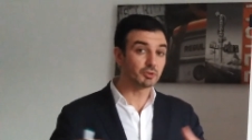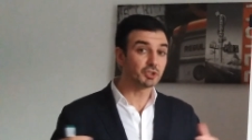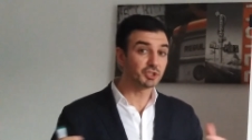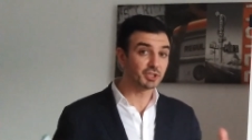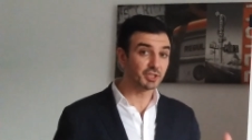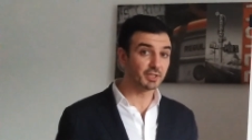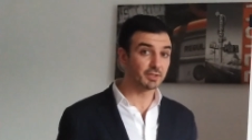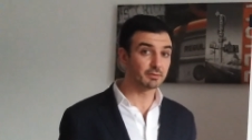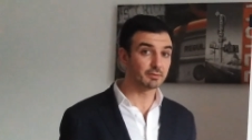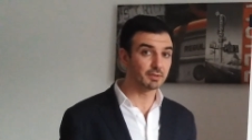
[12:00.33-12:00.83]

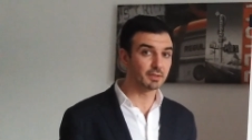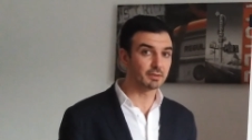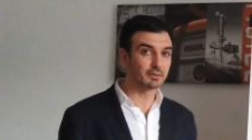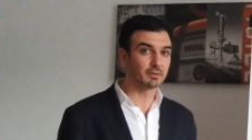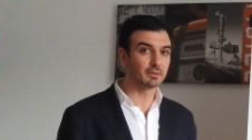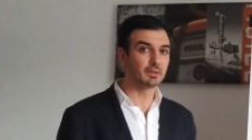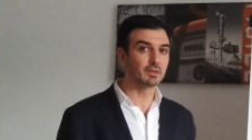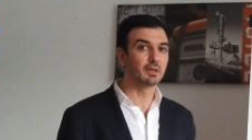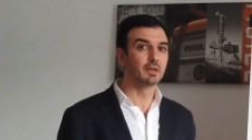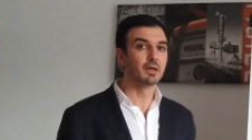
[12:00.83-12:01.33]
share their
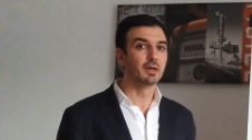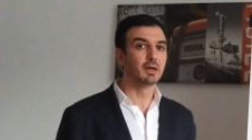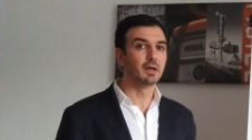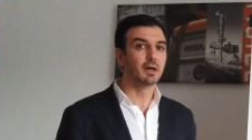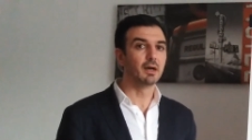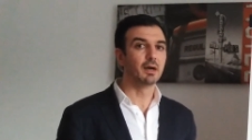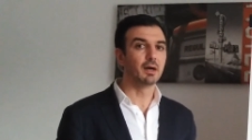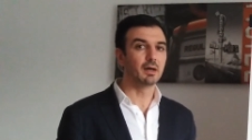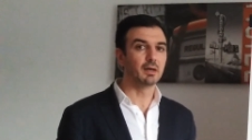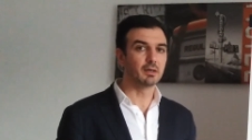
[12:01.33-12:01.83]

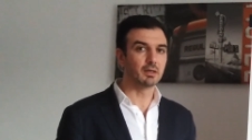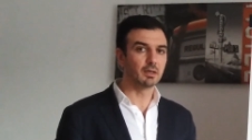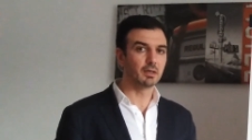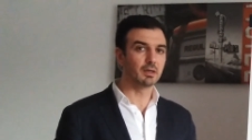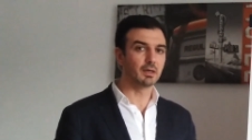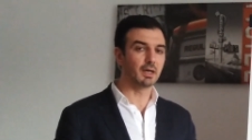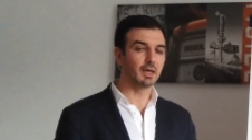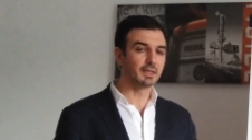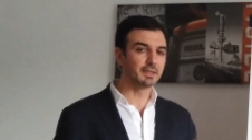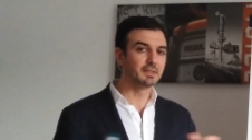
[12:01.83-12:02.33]

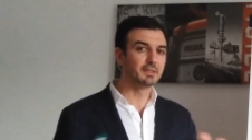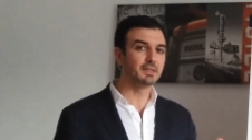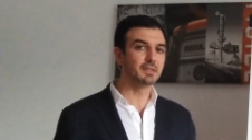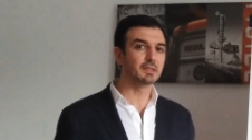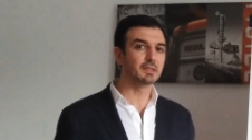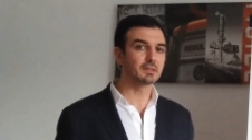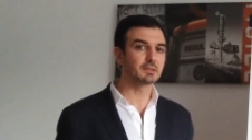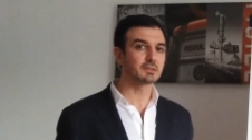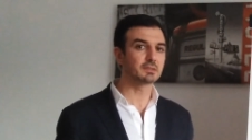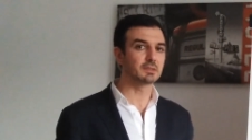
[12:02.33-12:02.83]

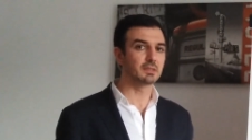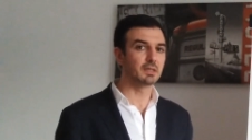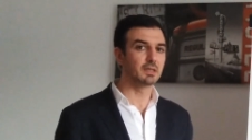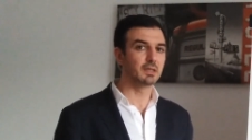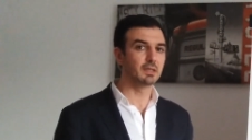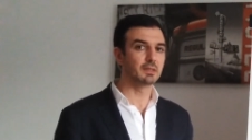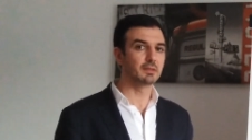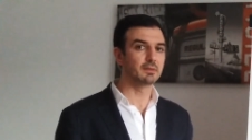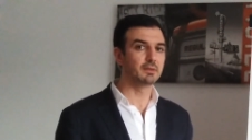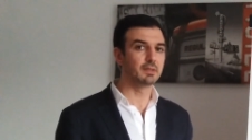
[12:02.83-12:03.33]
ideas
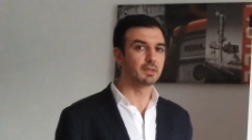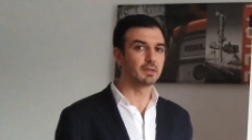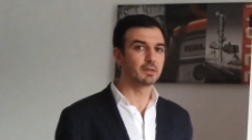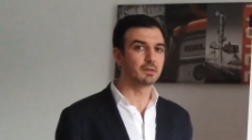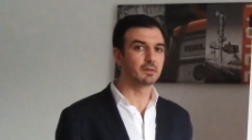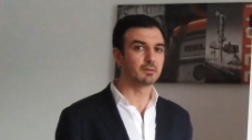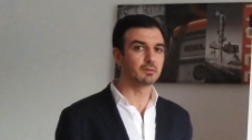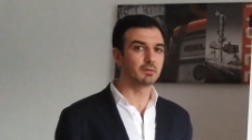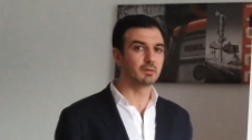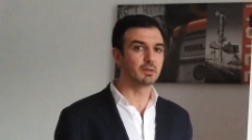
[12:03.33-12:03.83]
and
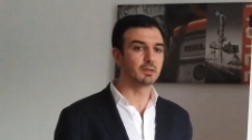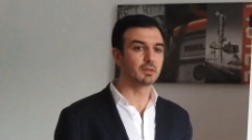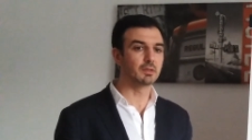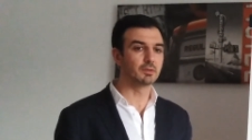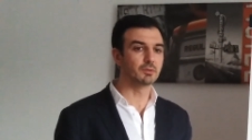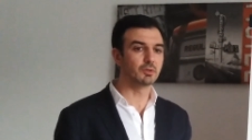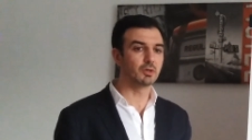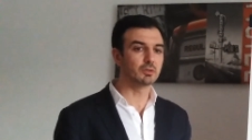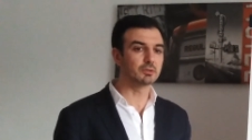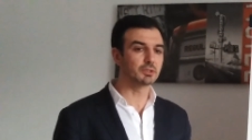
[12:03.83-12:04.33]
their
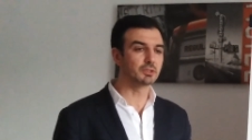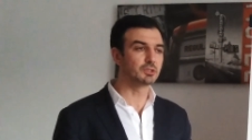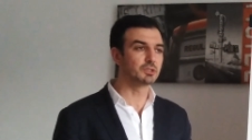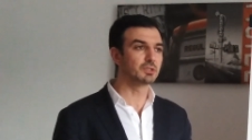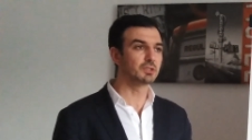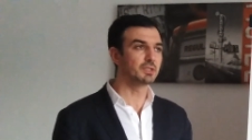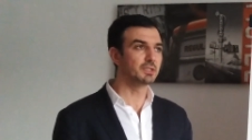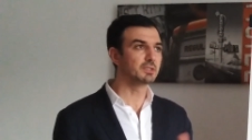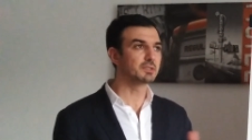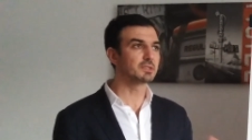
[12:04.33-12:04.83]
knowledge
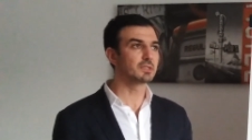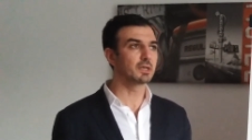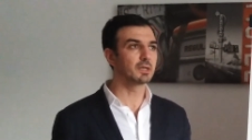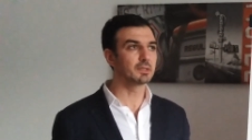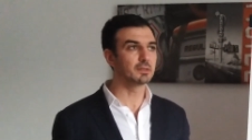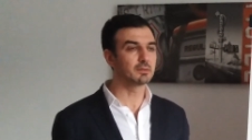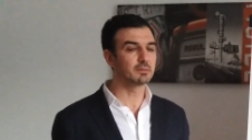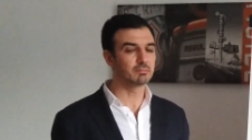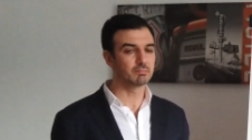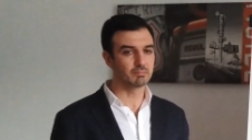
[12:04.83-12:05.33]

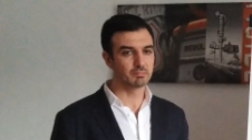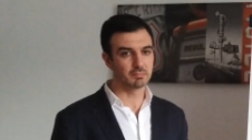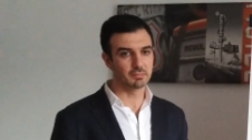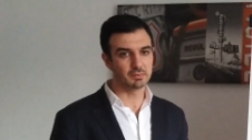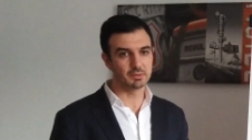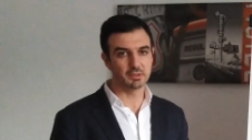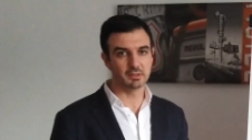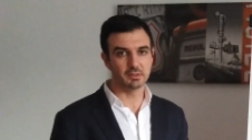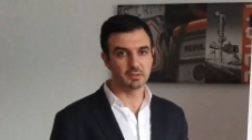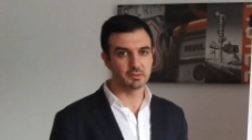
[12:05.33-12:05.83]
inside
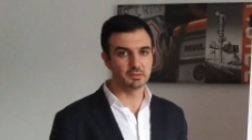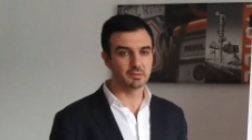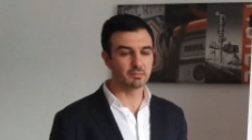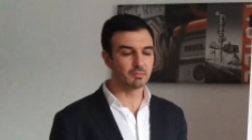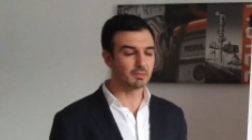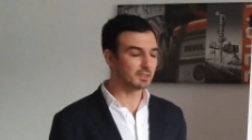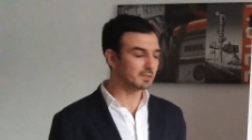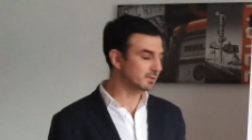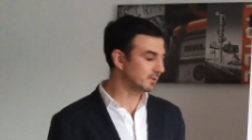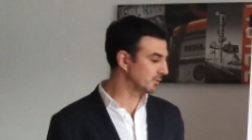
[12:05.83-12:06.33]
the
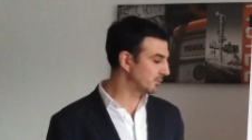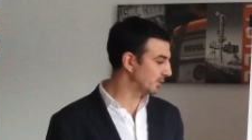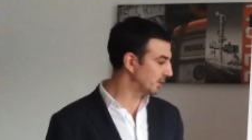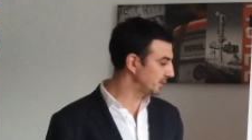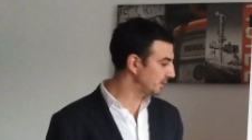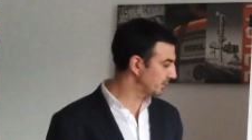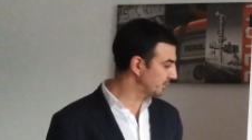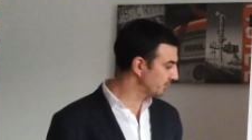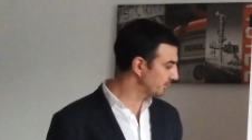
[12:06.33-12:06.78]
mastermind.